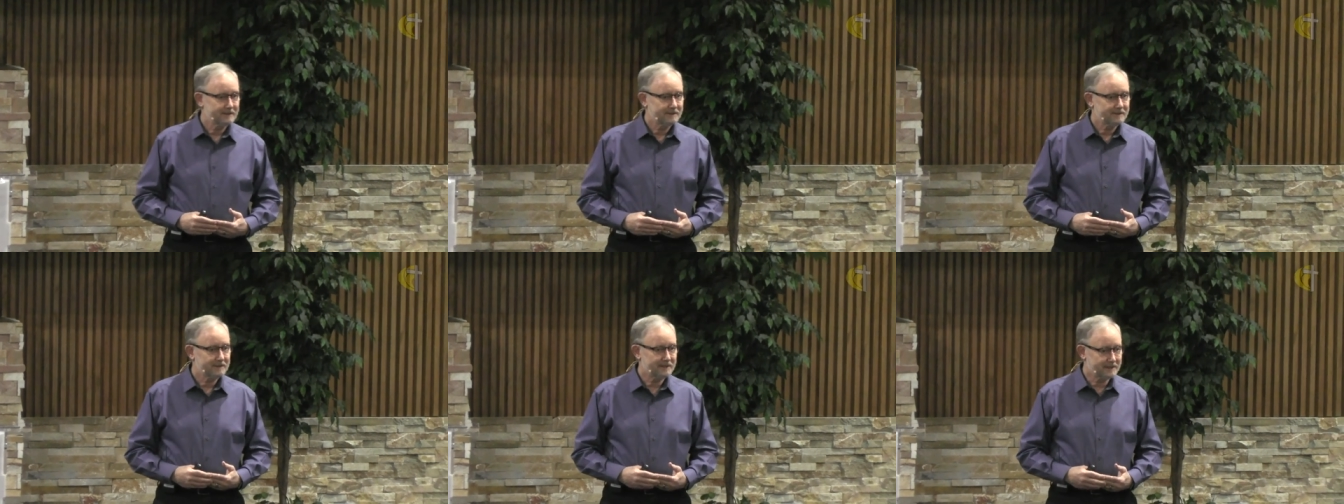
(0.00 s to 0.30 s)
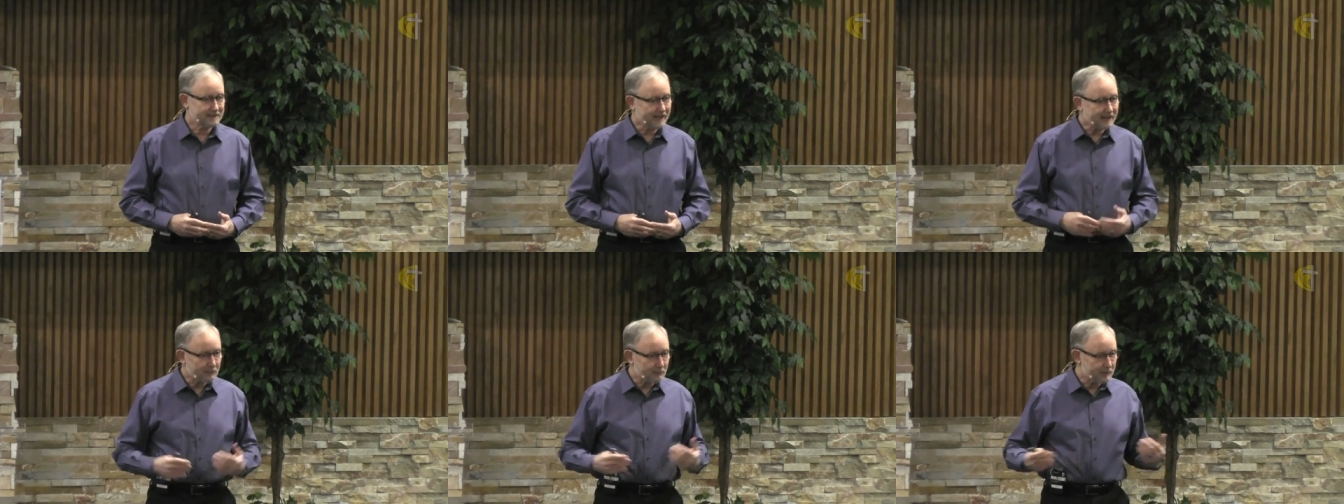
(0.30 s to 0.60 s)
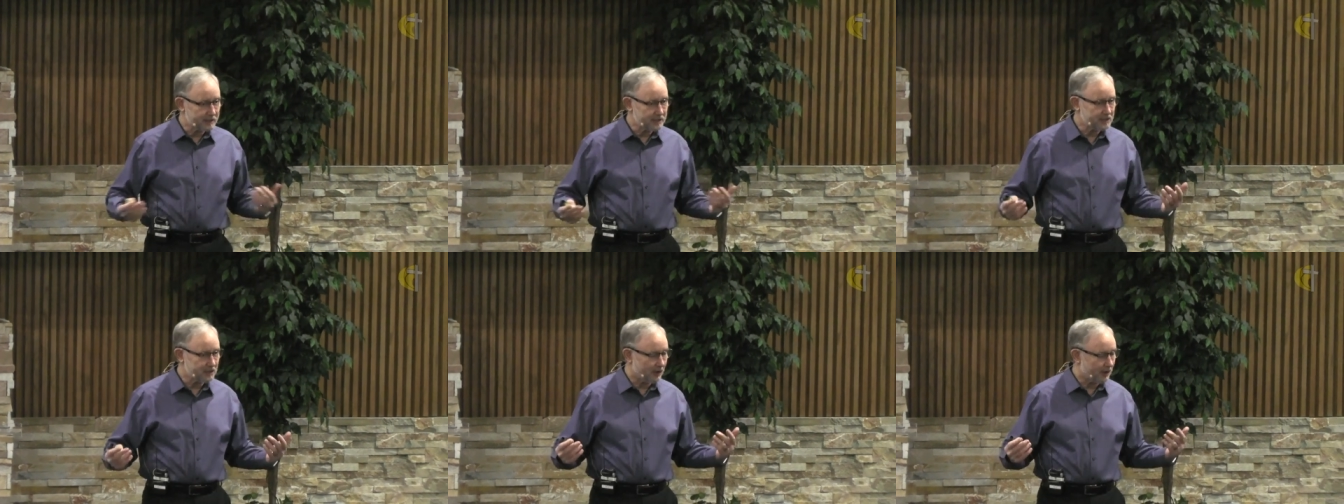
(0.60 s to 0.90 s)
does that
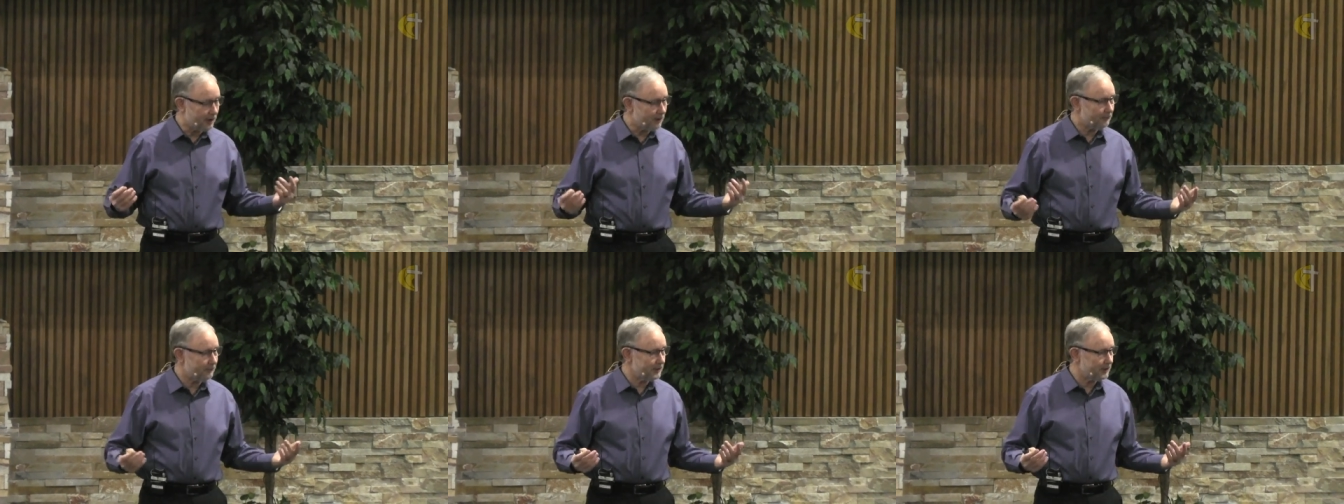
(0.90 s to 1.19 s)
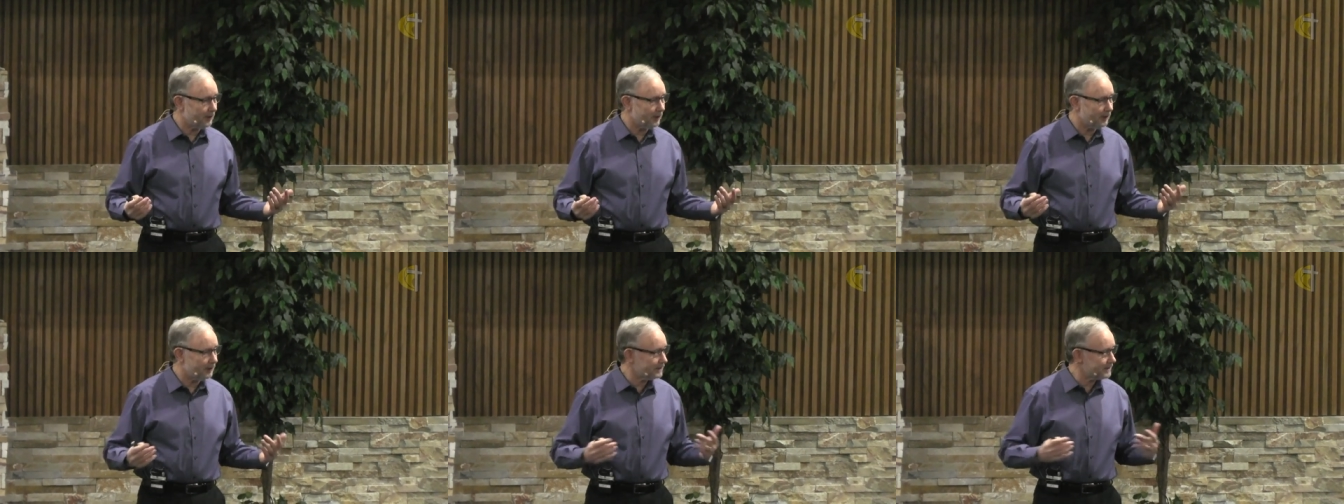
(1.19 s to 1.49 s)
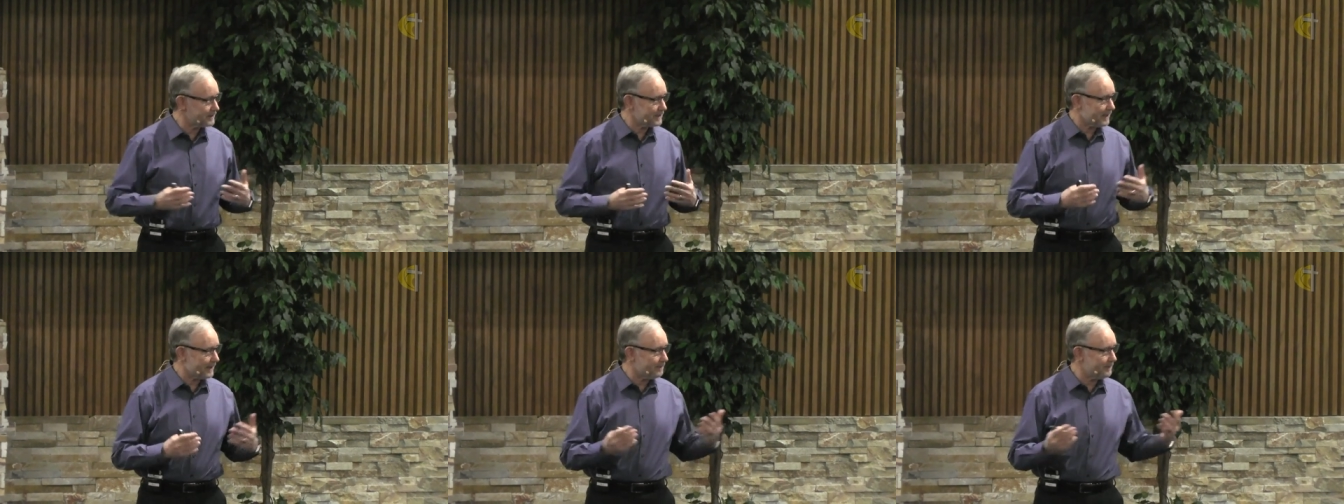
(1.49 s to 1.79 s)
resolve it all?
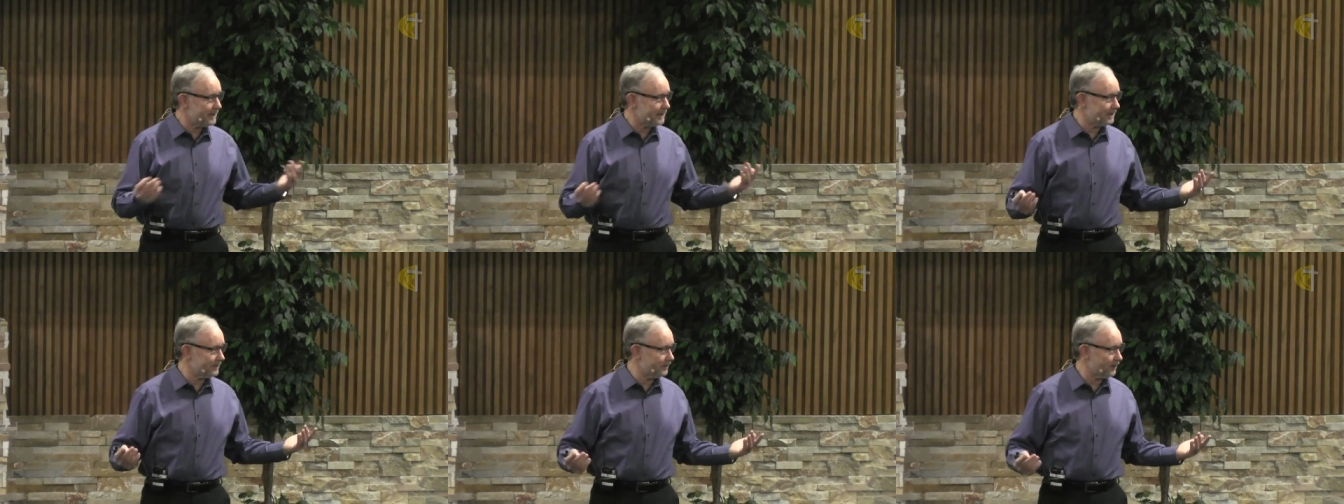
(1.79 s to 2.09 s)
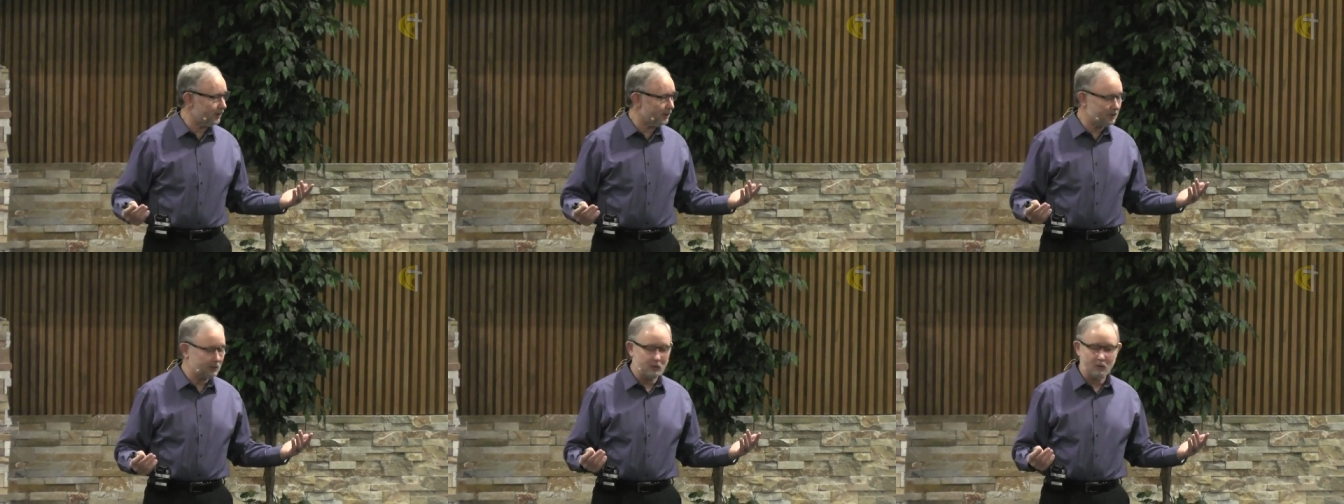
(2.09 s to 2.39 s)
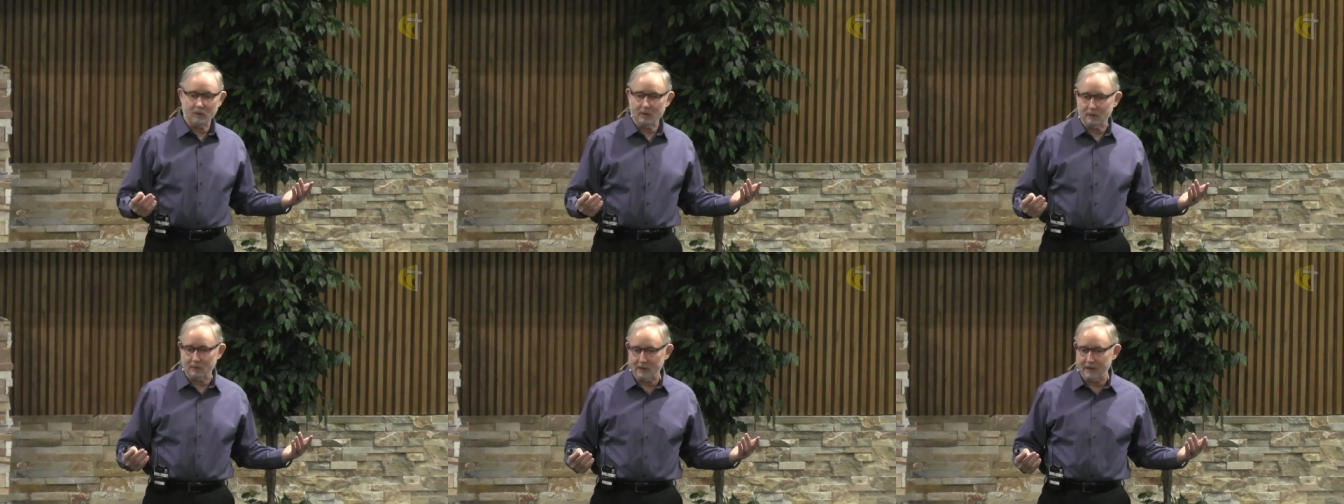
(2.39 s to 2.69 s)
Does that make it all
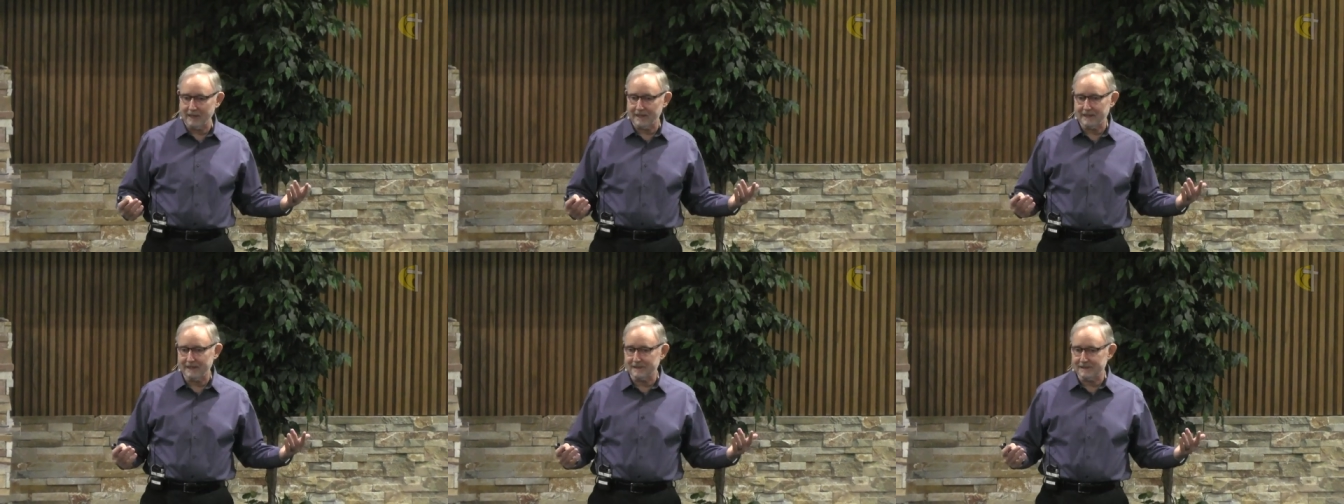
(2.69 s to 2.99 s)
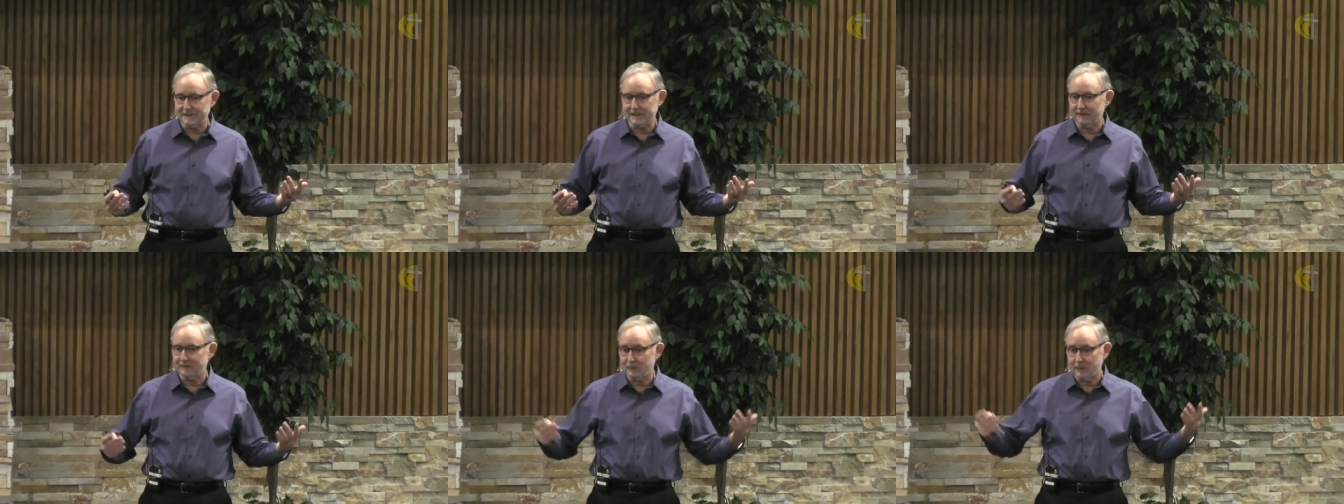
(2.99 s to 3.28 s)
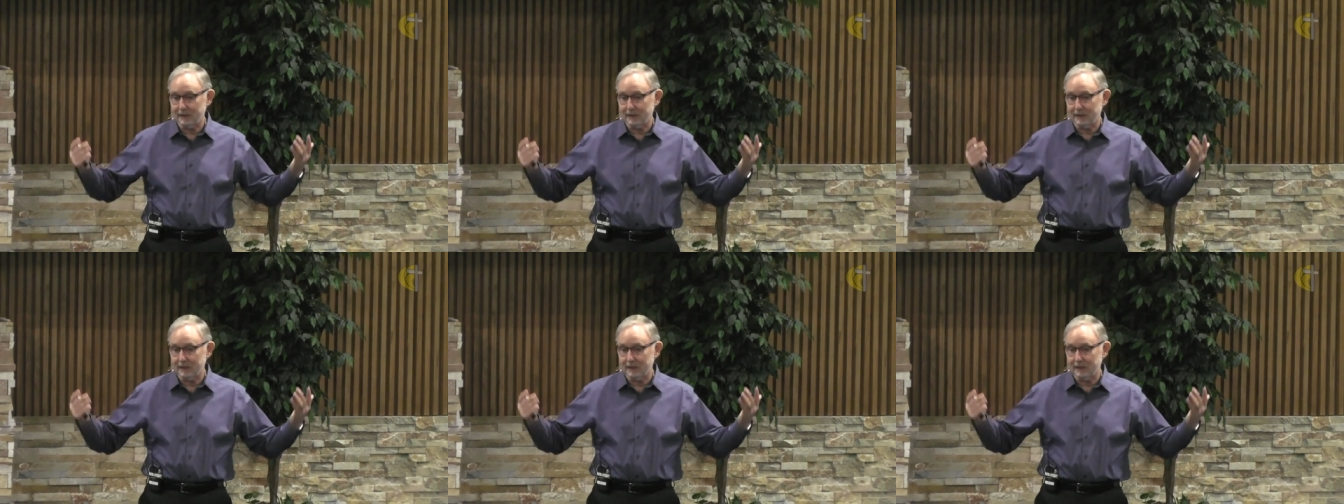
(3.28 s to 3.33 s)
go away as if,